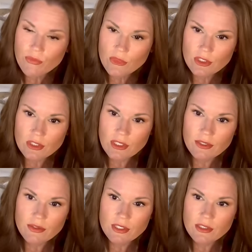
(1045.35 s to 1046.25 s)
There's a lot
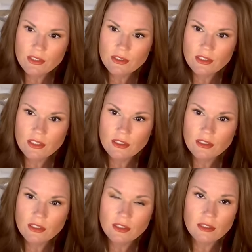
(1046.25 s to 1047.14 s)
of things said
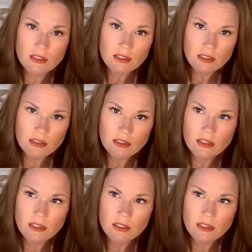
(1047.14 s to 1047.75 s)
and not said